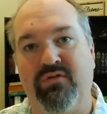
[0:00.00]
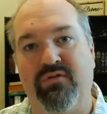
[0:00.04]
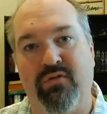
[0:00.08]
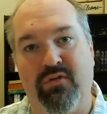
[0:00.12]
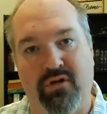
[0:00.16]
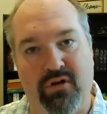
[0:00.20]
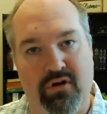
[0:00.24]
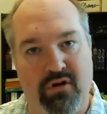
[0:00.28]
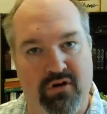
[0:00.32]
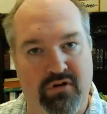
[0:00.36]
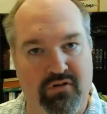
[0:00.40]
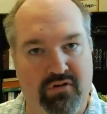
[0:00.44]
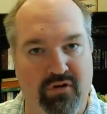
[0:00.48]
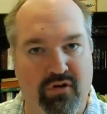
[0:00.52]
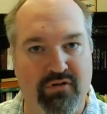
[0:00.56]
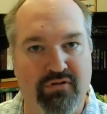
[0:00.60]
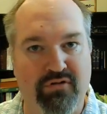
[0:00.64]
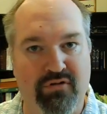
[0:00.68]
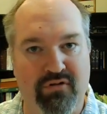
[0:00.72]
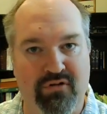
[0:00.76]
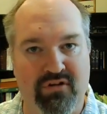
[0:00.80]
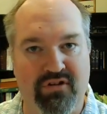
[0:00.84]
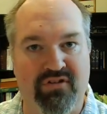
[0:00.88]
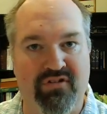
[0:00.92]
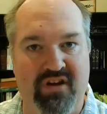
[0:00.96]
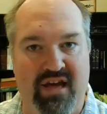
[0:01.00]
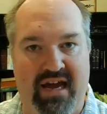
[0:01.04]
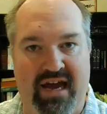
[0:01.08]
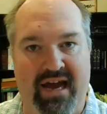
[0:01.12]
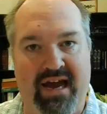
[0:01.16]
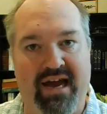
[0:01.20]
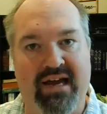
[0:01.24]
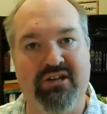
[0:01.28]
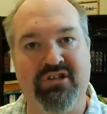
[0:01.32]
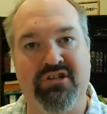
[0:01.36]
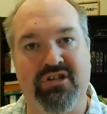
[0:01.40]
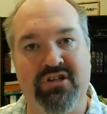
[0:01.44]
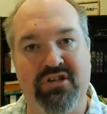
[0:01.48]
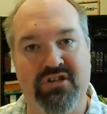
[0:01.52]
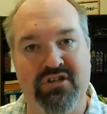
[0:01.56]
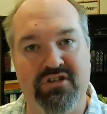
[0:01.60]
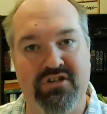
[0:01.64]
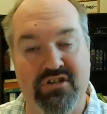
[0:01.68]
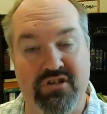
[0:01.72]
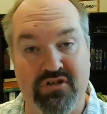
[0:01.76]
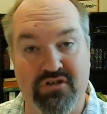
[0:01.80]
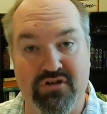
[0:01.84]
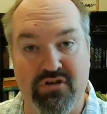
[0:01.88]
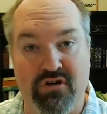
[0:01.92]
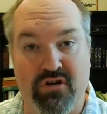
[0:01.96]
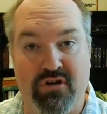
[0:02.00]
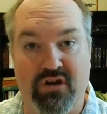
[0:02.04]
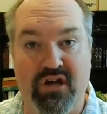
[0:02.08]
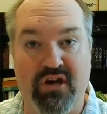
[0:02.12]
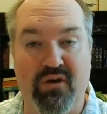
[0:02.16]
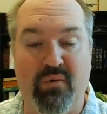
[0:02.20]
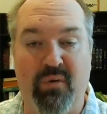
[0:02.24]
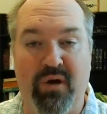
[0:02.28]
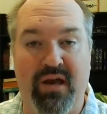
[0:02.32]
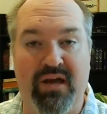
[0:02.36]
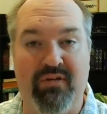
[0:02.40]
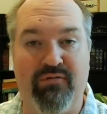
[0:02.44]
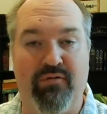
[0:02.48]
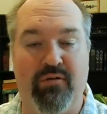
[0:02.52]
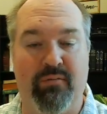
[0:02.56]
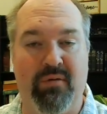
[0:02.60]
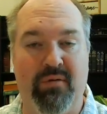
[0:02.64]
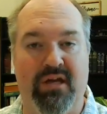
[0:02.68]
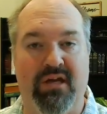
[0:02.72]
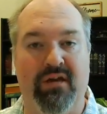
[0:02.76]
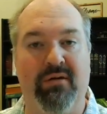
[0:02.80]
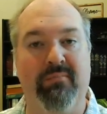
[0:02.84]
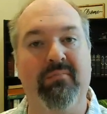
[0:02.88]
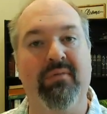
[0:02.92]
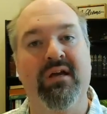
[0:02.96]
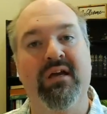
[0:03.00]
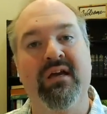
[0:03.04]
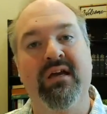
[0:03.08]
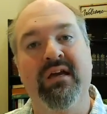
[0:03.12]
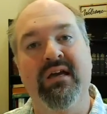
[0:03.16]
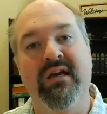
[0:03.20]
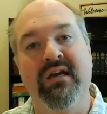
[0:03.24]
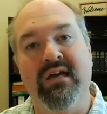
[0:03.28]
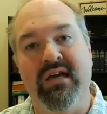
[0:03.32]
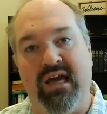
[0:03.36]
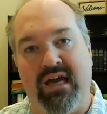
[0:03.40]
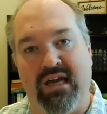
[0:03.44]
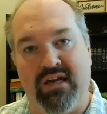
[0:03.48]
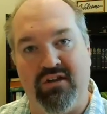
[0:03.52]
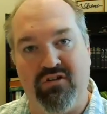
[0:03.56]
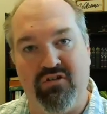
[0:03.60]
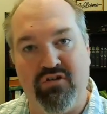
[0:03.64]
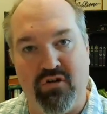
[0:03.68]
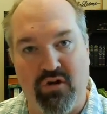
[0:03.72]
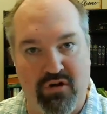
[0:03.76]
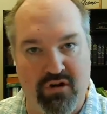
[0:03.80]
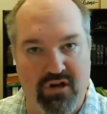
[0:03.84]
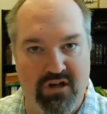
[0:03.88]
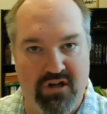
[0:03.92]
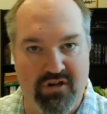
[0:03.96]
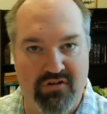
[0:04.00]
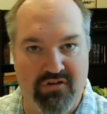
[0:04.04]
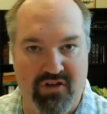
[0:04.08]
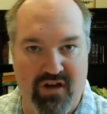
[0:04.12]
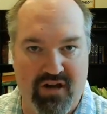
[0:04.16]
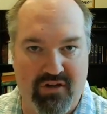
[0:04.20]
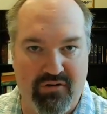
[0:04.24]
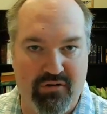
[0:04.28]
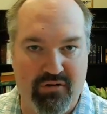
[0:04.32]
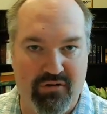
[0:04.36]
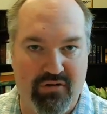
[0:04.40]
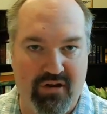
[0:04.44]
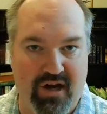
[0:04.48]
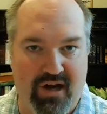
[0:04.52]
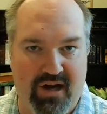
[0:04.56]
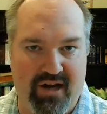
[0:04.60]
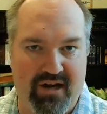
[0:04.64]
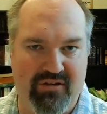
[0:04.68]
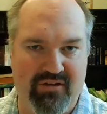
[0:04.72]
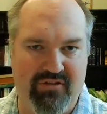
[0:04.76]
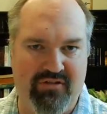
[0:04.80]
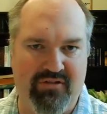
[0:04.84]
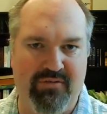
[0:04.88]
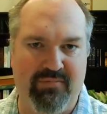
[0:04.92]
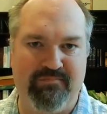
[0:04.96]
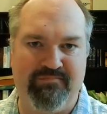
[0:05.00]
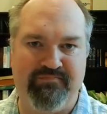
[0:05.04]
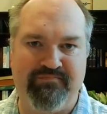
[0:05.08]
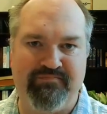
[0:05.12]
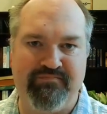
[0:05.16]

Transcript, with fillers: for their adulterous actions, and turning away from him and turning to other gods,